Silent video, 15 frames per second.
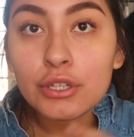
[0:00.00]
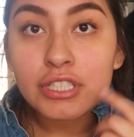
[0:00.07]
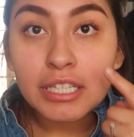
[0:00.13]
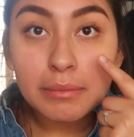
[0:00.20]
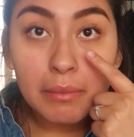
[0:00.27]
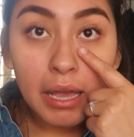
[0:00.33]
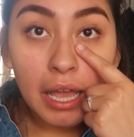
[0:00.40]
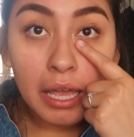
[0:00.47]
You
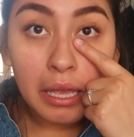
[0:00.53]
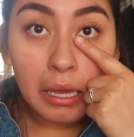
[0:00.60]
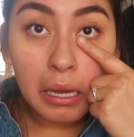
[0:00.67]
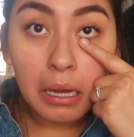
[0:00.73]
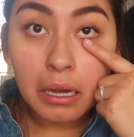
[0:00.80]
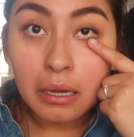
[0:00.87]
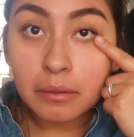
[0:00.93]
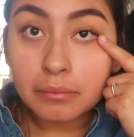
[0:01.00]
see
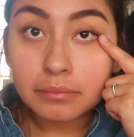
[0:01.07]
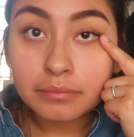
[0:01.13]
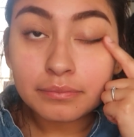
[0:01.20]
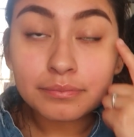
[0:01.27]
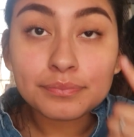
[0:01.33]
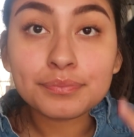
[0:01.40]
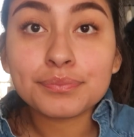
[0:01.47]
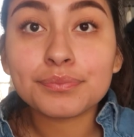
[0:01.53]
my
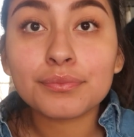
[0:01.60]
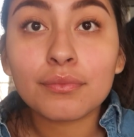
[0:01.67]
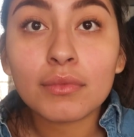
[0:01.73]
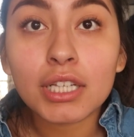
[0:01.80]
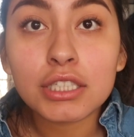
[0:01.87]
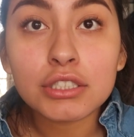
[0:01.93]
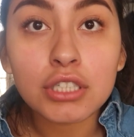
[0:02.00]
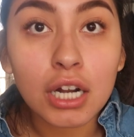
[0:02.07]

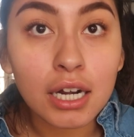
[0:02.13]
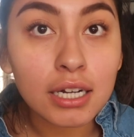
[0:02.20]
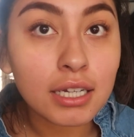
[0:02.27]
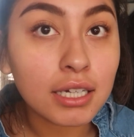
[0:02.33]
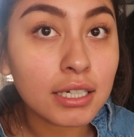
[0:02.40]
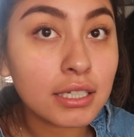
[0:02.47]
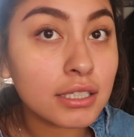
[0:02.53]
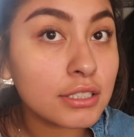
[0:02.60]

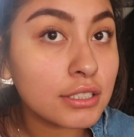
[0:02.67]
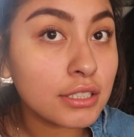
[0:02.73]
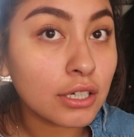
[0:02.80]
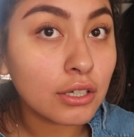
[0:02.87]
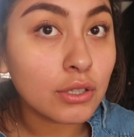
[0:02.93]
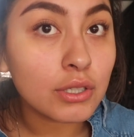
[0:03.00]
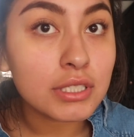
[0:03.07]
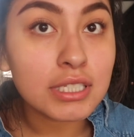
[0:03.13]
dark
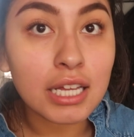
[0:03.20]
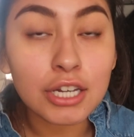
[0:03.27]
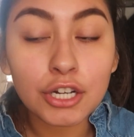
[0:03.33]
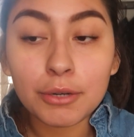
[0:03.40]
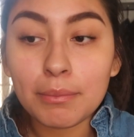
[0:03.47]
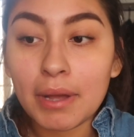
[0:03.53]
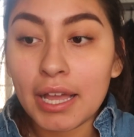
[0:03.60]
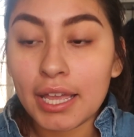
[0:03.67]
circles
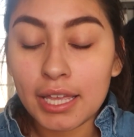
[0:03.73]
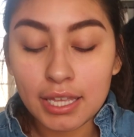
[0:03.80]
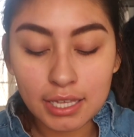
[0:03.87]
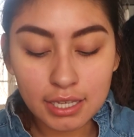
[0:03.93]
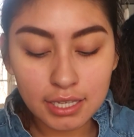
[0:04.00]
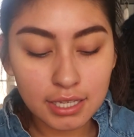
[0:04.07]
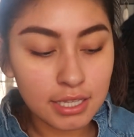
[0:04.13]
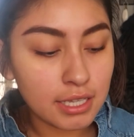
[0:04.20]
under my
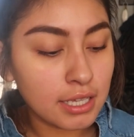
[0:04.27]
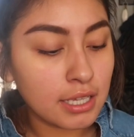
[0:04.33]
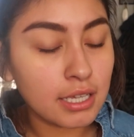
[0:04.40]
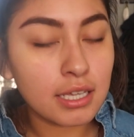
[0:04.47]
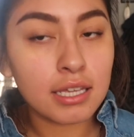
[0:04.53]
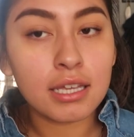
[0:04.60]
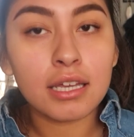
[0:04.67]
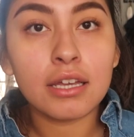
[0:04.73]

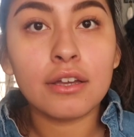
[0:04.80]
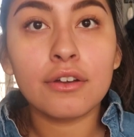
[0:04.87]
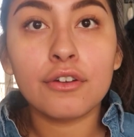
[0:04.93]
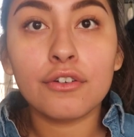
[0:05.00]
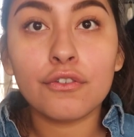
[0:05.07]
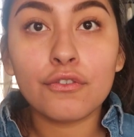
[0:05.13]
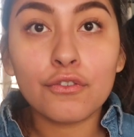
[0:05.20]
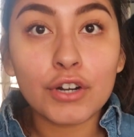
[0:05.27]

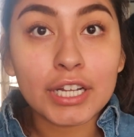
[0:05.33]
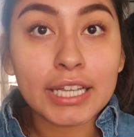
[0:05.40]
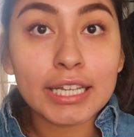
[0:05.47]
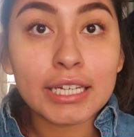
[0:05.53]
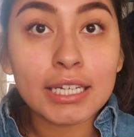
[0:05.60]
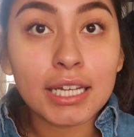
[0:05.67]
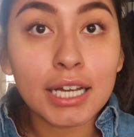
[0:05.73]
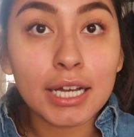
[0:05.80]

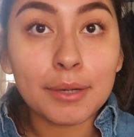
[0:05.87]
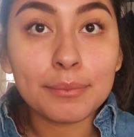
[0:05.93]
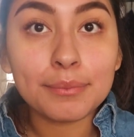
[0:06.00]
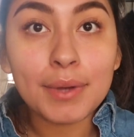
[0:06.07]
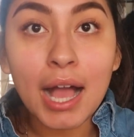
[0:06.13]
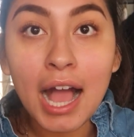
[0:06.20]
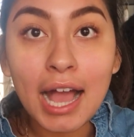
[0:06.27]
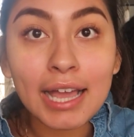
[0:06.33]
freaking
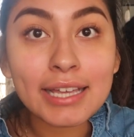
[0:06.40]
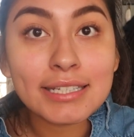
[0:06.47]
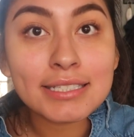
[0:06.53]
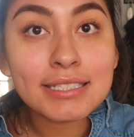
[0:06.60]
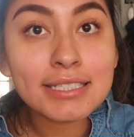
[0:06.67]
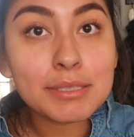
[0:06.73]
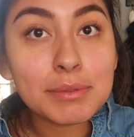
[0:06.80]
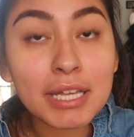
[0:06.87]

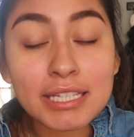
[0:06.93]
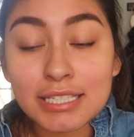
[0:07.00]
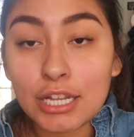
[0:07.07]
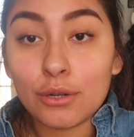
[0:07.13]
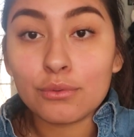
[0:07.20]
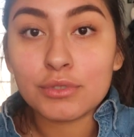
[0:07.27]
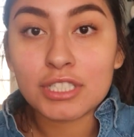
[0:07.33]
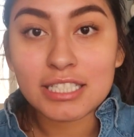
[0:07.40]
eyes because I
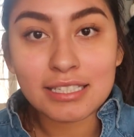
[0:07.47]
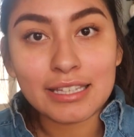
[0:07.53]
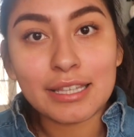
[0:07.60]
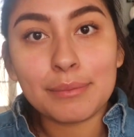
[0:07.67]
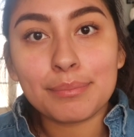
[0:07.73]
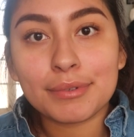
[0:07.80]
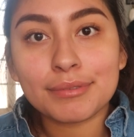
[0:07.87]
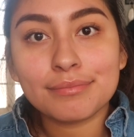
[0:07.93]
don't
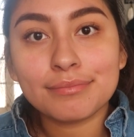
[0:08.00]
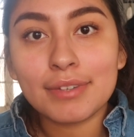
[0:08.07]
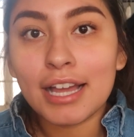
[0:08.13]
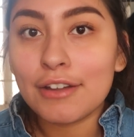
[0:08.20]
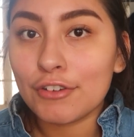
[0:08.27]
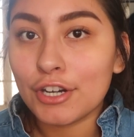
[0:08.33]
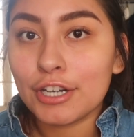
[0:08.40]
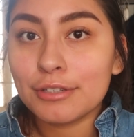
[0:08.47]
sleep
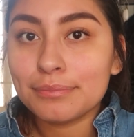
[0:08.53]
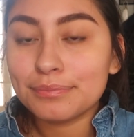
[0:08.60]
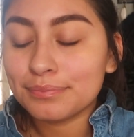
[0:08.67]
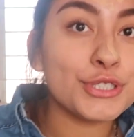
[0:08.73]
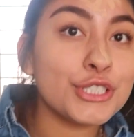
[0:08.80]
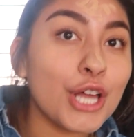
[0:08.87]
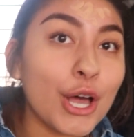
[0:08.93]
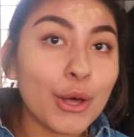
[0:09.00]
ever.
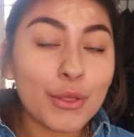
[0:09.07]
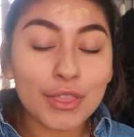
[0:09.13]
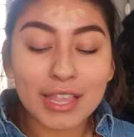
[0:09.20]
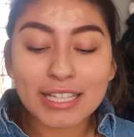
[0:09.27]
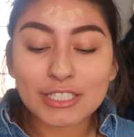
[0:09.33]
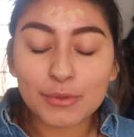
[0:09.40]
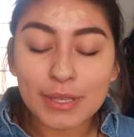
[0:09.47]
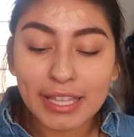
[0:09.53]
So
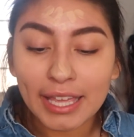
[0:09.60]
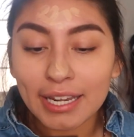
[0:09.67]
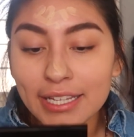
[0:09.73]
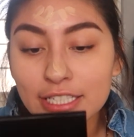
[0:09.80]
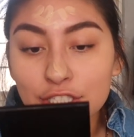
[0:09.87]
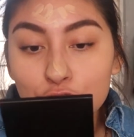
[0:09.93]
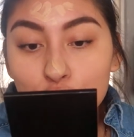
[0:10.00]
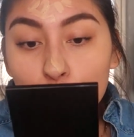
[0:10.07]
this weekend
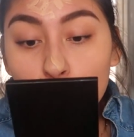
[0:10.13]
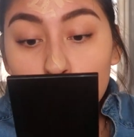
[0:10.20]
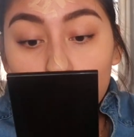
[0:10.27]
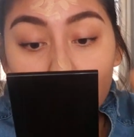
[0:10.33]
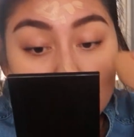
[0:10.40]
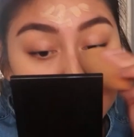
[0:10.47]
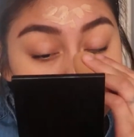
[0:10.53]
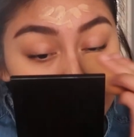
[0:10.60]
is
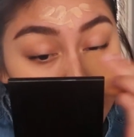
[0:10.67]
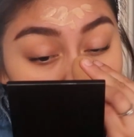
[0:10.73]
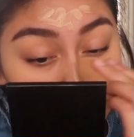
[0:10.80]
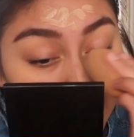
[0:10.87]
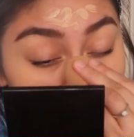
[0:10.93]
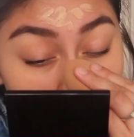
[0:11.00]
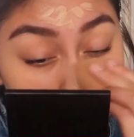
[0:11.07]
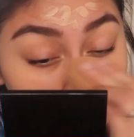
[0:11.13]
super
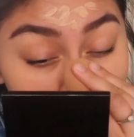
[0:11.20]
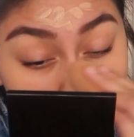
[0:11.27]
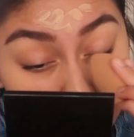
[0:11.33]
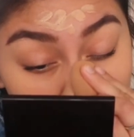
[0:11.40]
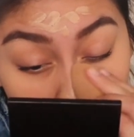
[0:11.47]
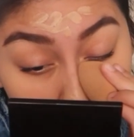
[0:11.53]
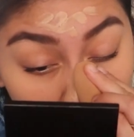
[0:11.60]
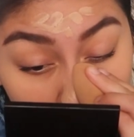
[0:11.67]
exciting, or
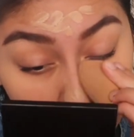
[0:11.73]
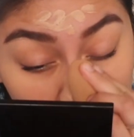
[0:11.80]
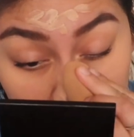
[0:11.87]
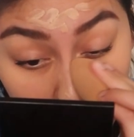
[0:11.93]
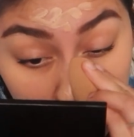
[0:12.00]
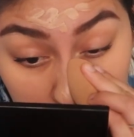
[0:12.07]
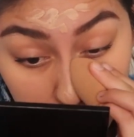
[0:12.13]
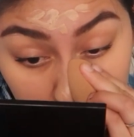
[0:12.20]
today
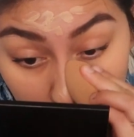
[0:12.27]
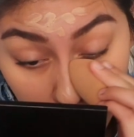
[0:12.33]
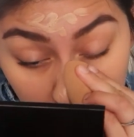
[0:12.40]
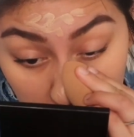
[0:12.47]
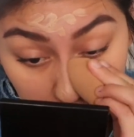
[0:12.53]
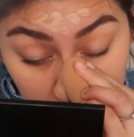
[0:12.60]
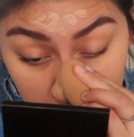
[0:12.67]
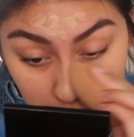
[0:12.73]
as
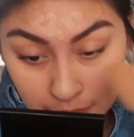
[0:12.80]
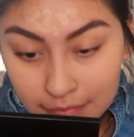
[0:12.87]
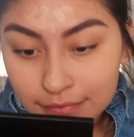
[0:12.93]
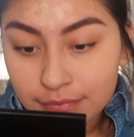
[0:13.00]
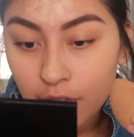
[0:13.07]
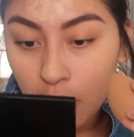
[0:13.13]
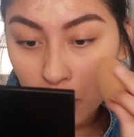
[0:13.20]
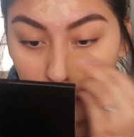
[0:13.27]
well,
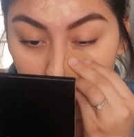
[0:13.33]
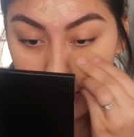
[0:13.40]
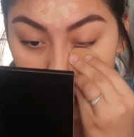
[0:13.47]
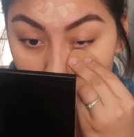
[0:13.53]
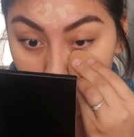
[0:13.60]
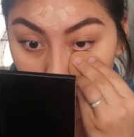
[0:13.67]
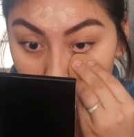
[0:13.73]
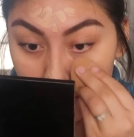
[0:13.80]
or these
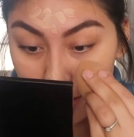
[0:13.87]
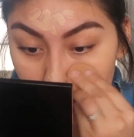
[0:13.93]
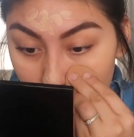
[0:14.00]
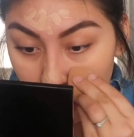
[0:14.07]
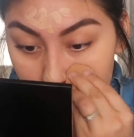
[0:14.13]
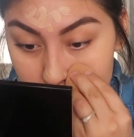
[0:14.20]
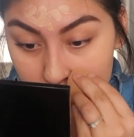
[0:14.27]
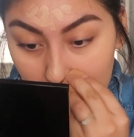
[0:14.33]
upcoming
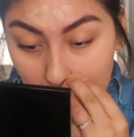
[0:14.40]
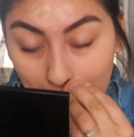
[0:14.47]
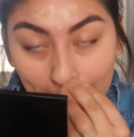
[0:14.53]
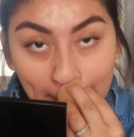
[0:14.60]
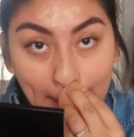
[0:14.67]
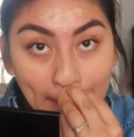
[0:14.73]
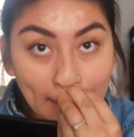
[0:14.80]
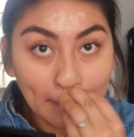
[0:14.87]
days. I
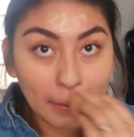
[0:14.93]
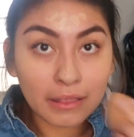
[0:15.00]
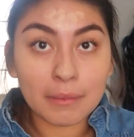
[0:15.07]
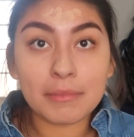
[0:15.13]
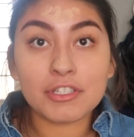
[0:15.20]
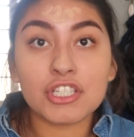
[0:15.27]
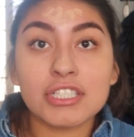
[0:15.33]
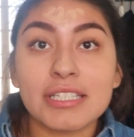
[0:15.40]
mean,
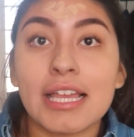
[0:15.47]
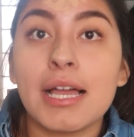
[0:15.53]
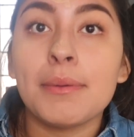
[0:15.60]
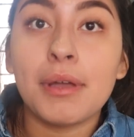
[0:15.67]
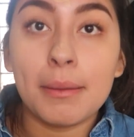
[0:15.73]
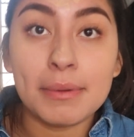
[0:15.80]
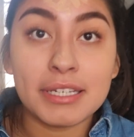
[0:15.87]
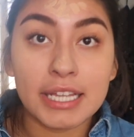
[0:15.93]
let me just say
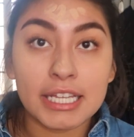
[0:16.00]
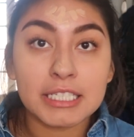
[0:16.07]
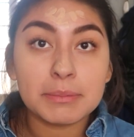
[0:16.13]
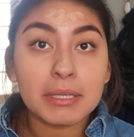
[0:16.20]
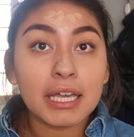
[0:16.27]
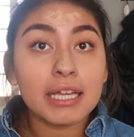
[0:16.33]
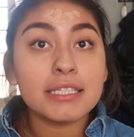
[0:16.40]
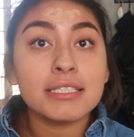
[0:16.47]
upcoming days,
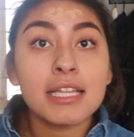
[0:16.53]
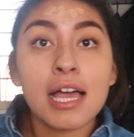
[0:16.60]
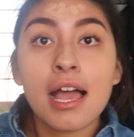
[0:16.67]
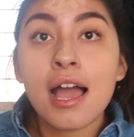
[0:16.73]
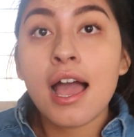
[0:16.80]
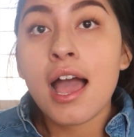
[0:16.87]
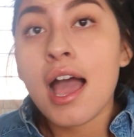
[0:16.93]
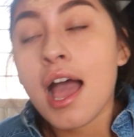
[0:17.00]
because
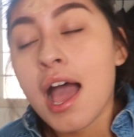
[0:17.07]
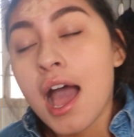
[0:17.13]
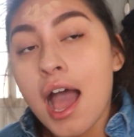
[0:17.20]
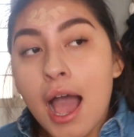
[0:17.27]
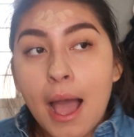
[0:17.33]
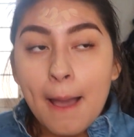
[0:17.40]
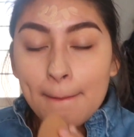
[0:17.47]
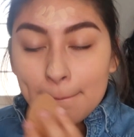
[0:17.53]

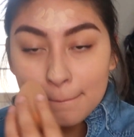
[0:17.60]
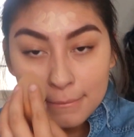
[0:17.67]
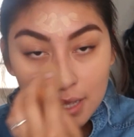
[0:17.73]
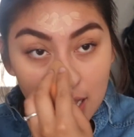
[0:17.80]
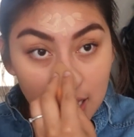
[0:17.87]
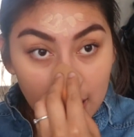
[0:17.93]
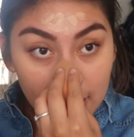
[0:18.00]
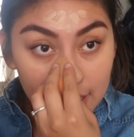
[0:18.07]

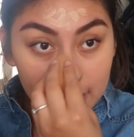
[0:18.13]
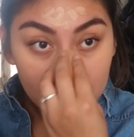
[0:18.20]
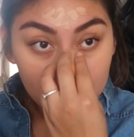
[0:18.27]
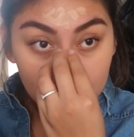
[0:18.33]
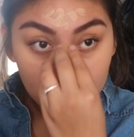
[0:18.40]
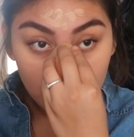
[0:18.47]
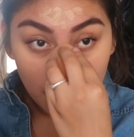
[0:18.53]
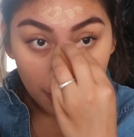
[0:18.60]

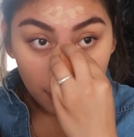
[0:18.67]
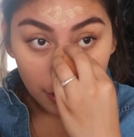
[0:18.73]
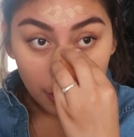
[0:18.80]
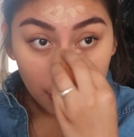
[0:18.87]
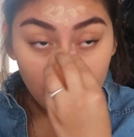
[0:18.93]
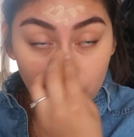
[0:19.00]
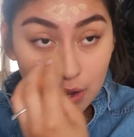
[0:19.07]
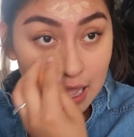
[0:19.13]
my
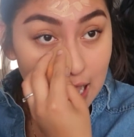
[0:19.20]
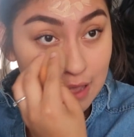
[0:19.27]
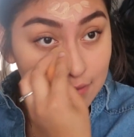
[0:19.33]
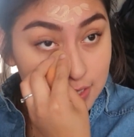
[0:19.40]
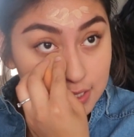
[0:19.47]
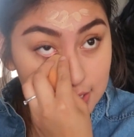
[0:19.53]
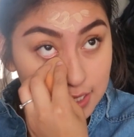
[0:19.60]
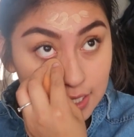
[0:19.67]
brother, who I
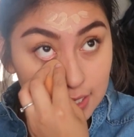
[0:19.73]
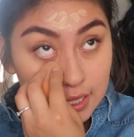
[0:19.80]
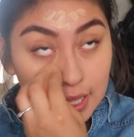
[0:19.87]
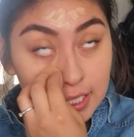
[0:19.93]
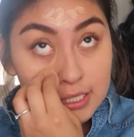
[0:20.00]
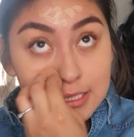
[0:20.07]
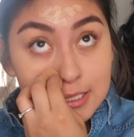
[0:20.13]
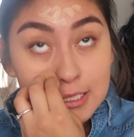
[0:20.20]
haven't seen in
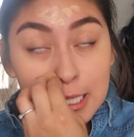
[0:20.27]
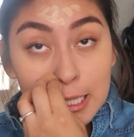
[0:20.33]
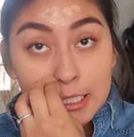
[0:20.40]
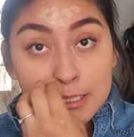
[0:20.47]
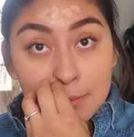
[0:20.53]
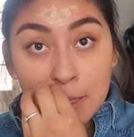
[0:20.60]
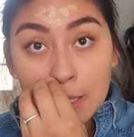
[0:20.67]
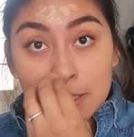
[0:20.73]
like
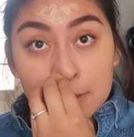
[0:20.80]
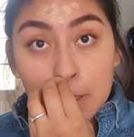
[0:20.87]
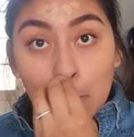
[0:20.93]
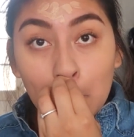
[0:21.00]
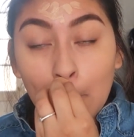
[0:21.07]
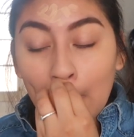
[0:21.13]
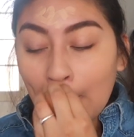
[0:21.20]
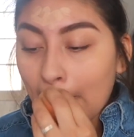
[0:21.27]
6 months,
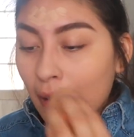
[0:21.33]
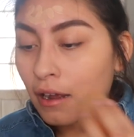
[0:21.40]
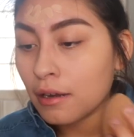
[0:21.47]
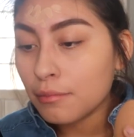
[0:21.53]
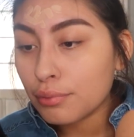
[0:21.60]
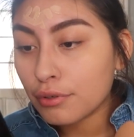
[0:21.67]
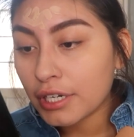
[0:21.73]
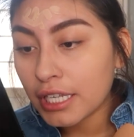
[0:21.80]
who
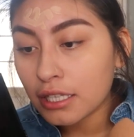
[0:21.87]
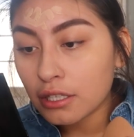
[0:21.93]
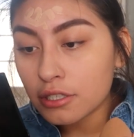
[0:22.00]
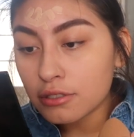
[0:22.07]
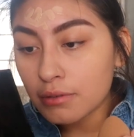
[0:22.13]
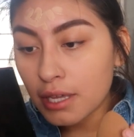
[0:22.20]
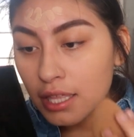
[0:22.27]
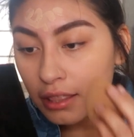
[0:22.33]
I'm pretty
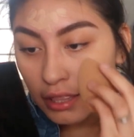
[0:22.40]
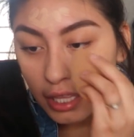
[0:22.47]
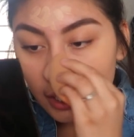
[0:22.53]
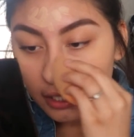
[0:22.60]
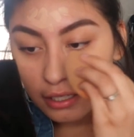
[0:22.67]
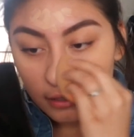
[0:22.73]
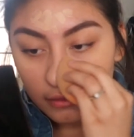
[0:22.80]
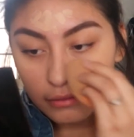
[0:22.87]
close with,
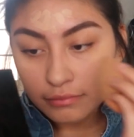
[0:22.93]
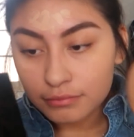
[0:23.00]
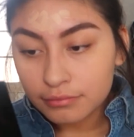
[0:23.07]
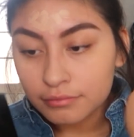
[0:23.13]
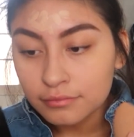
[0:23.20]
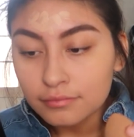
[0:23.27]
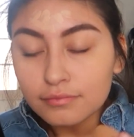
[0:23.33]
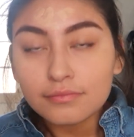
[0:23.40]
like
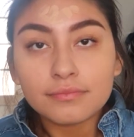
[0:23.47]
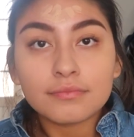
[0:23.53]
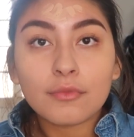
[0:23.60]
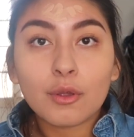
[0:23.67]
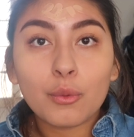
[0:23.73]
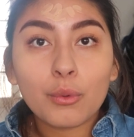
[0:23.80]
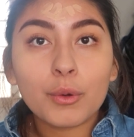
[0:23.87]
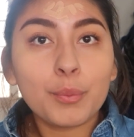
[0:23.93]

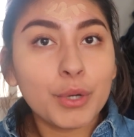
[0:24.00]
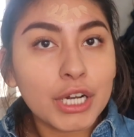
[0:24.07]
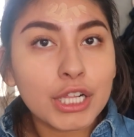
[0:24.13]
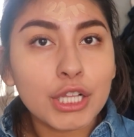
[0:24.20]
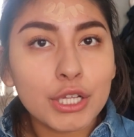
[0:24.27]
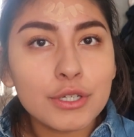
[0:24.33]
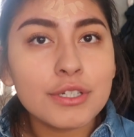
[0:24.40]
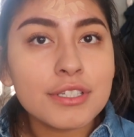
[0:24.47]
we're
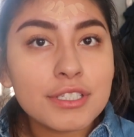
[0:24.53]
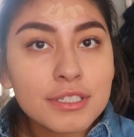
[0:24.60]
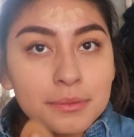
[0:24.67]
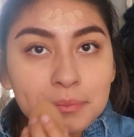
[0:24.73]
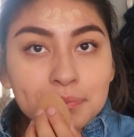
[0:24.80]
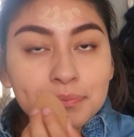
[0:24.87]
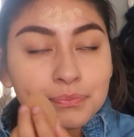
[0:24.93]
pretty close.